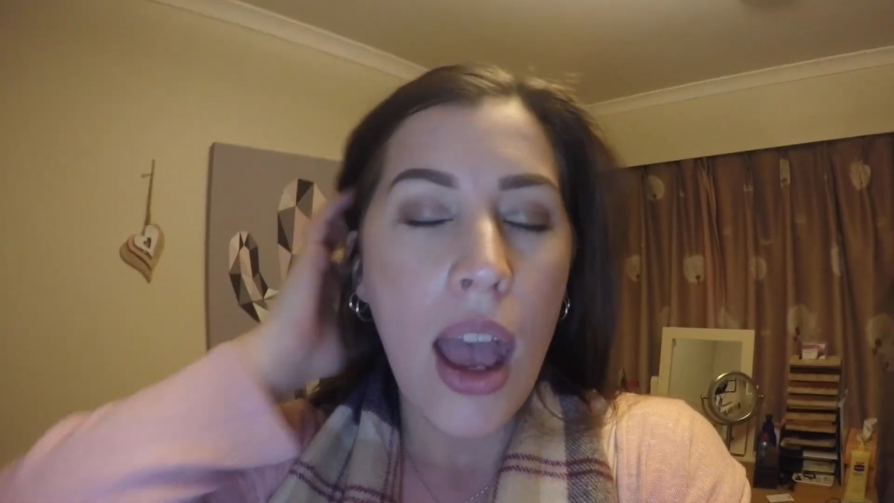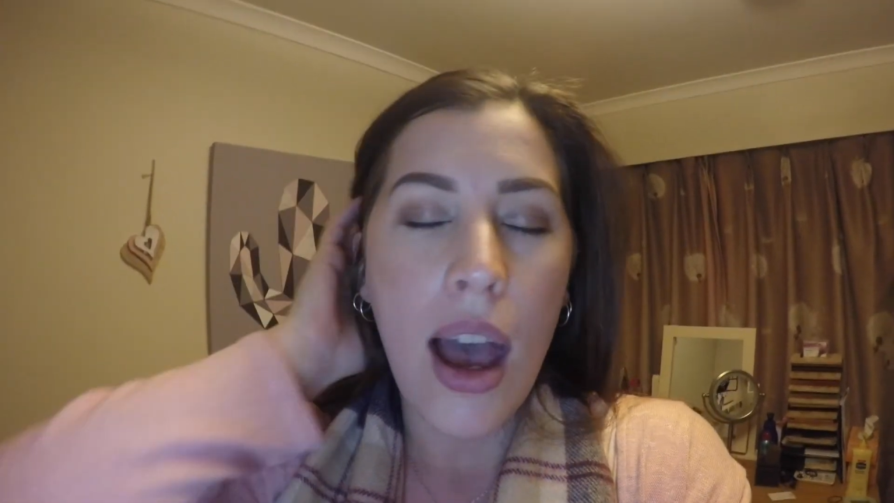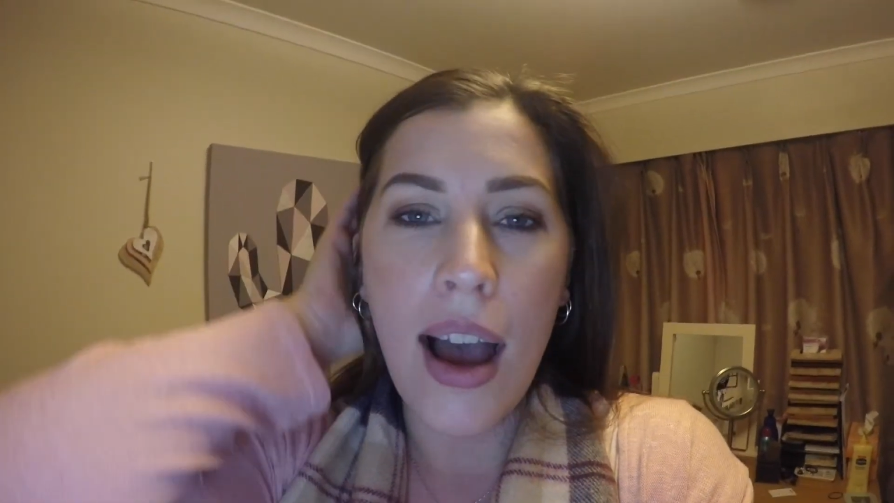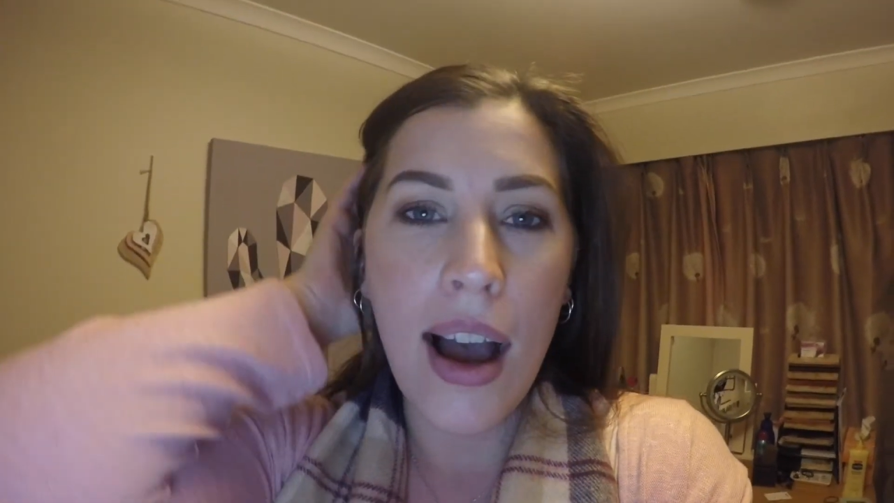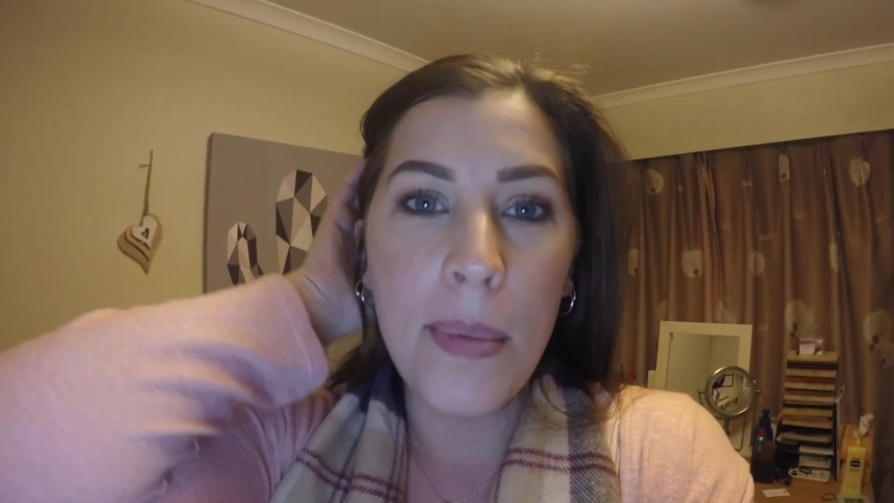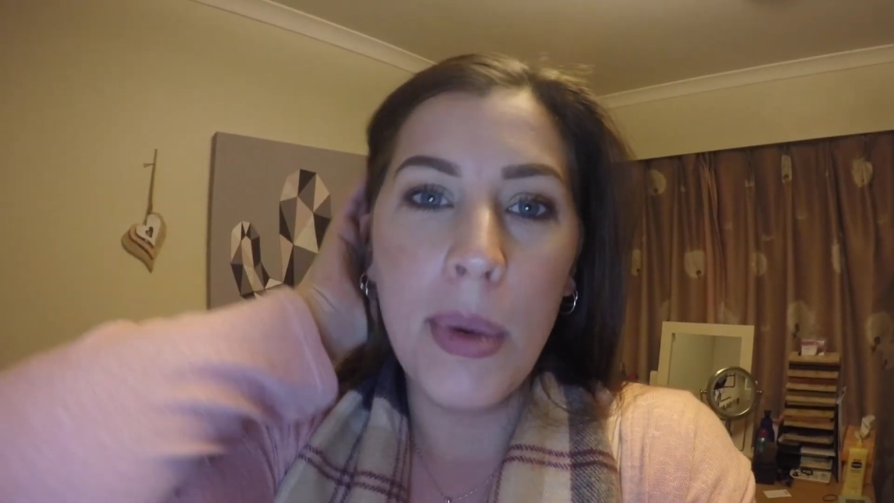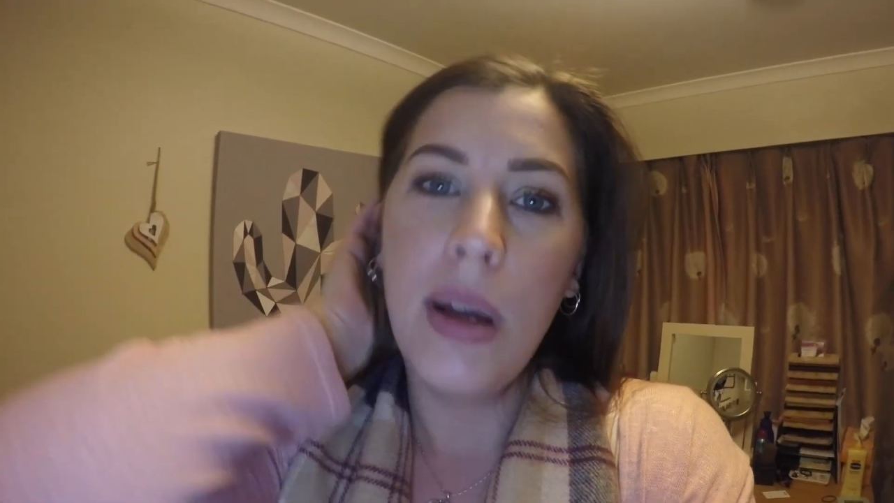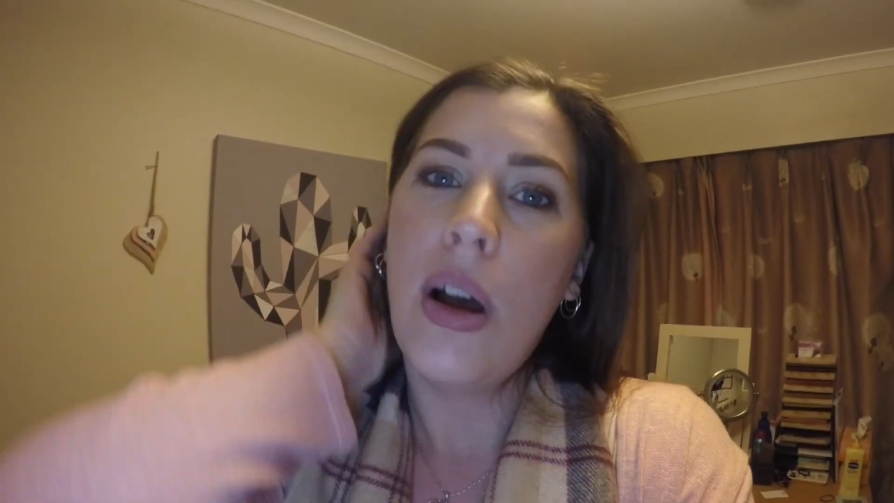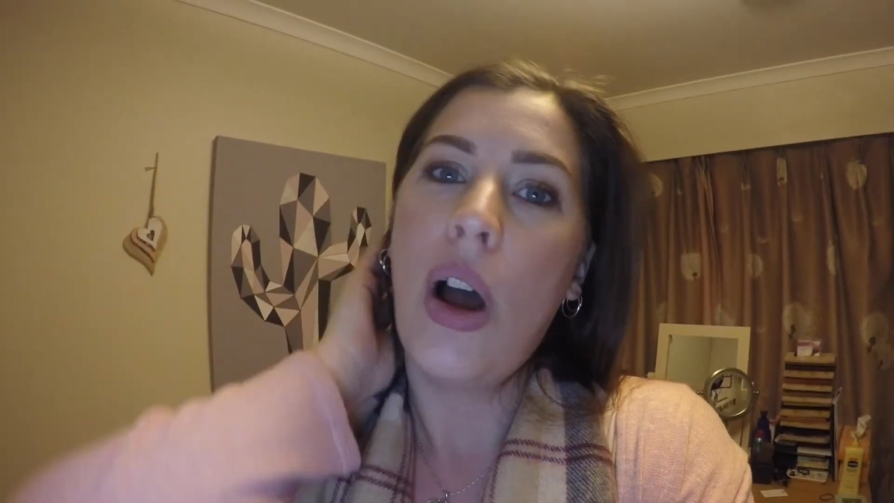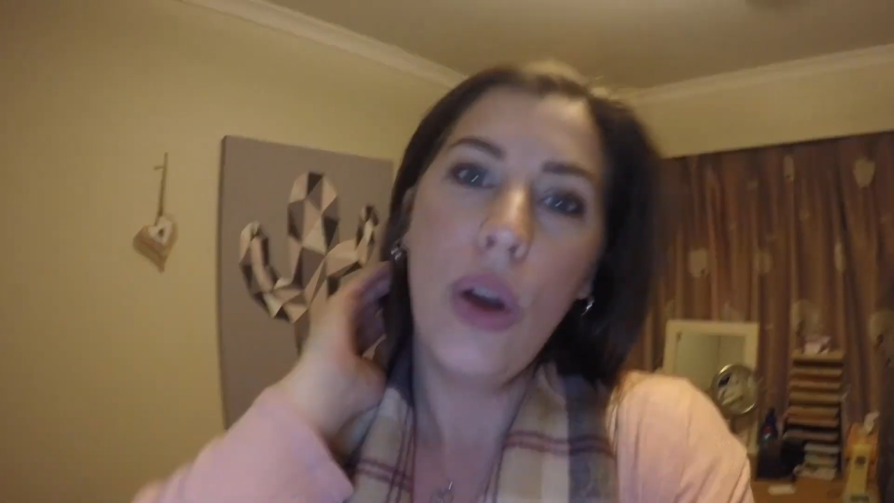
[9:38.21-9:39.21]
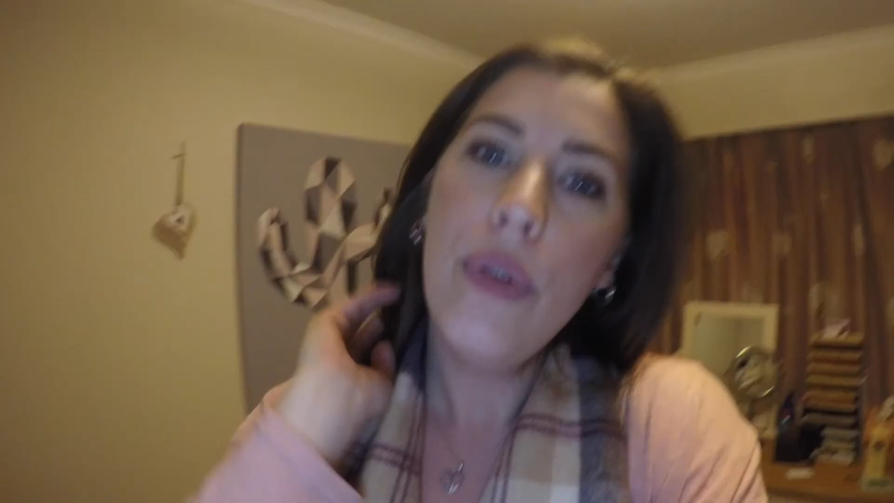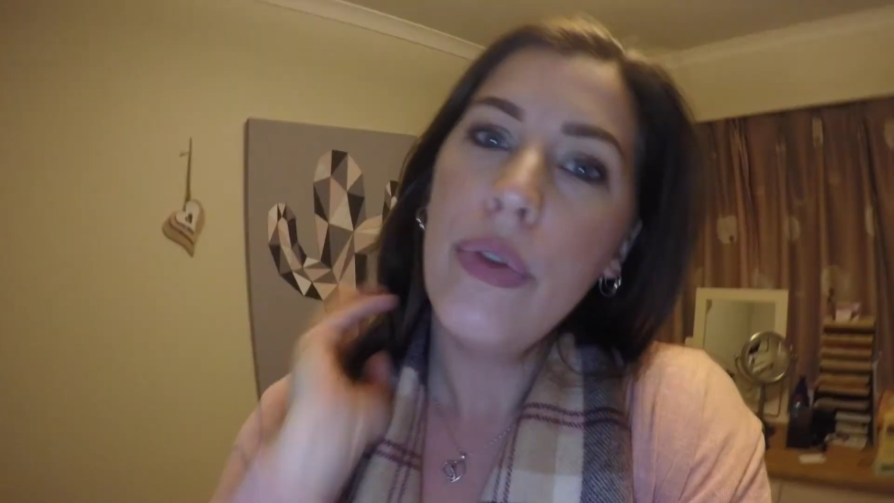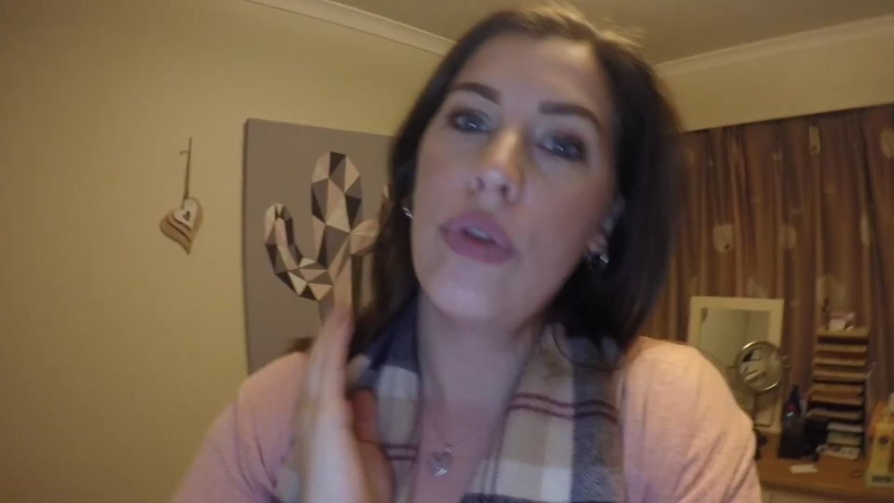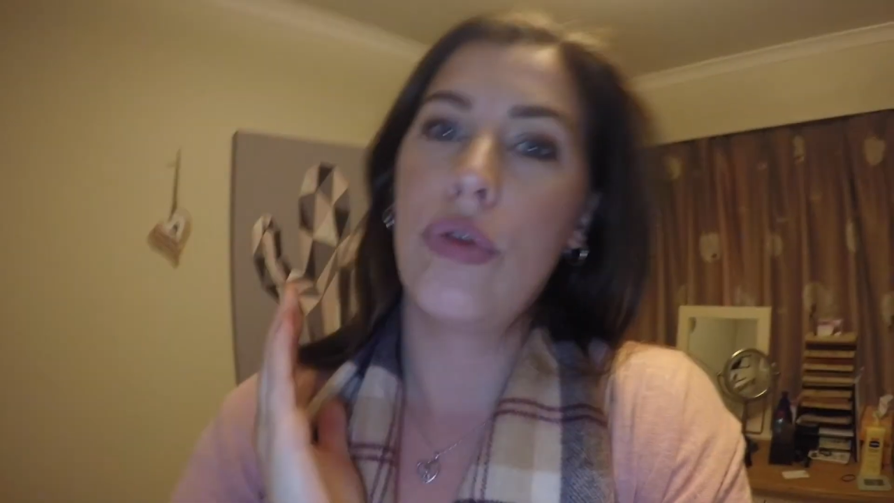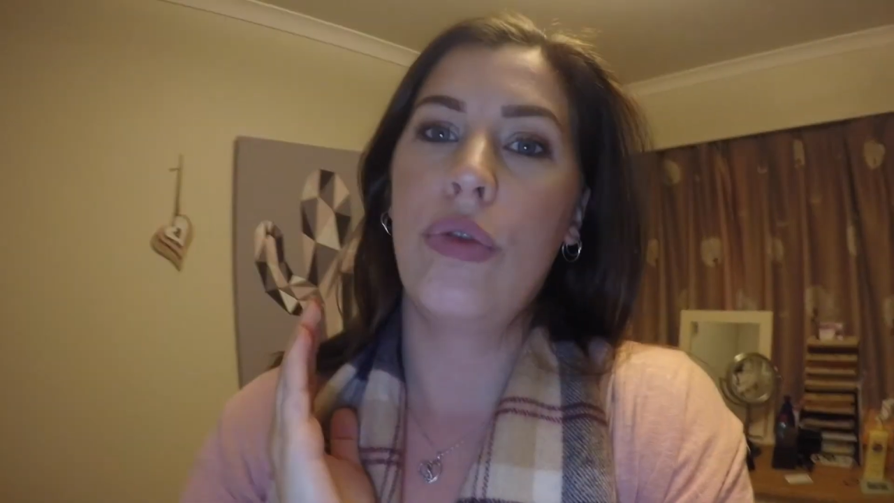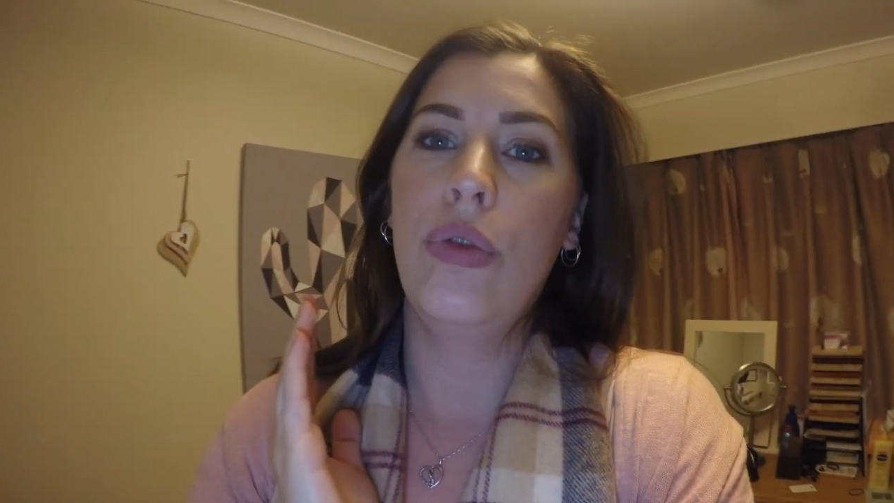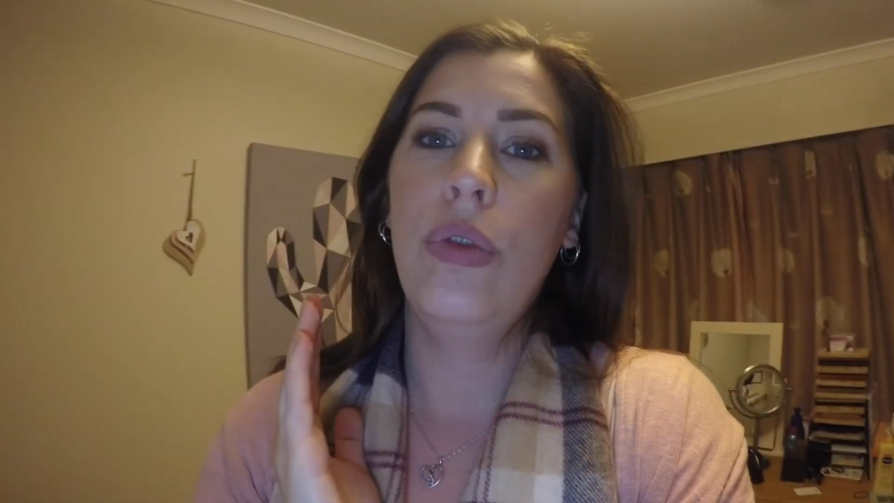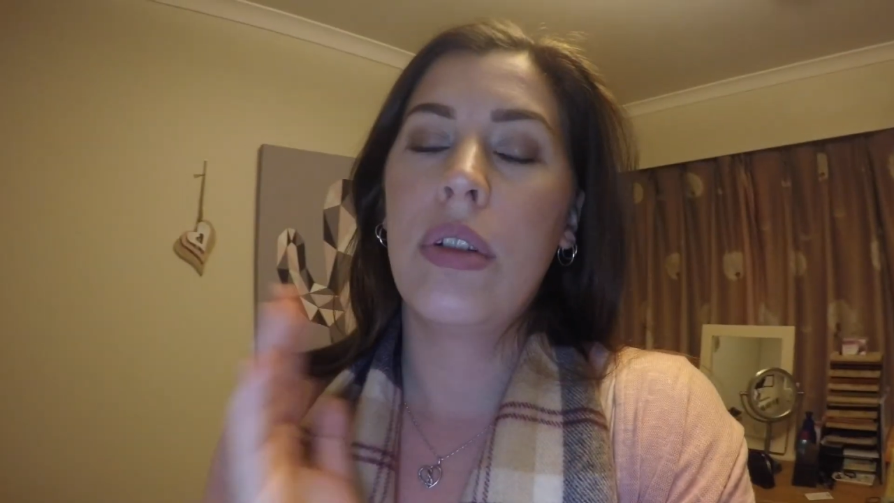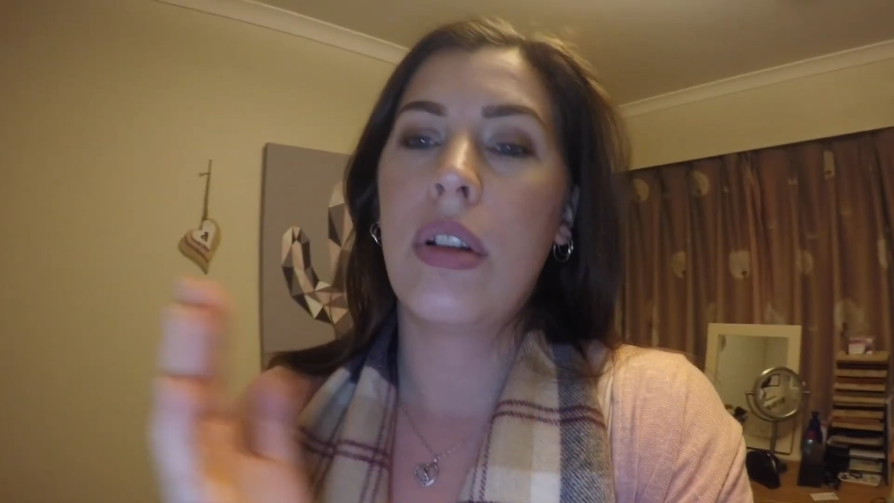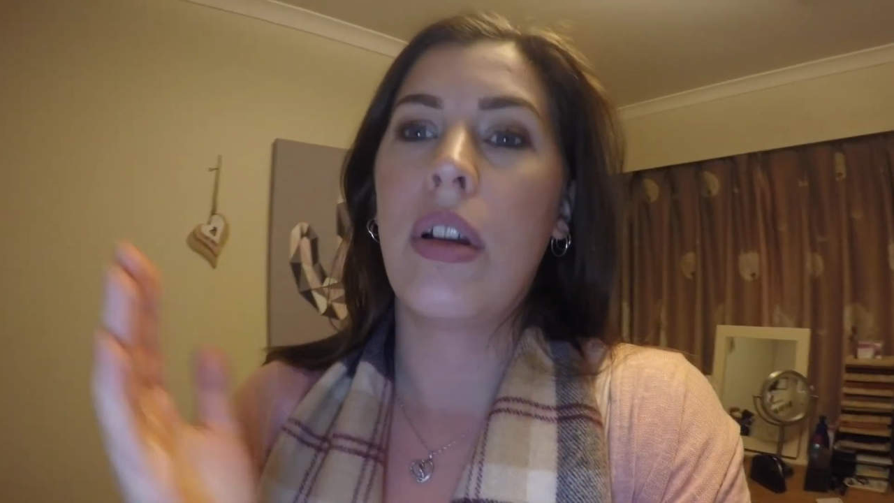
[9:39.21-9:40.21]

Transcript: Overall,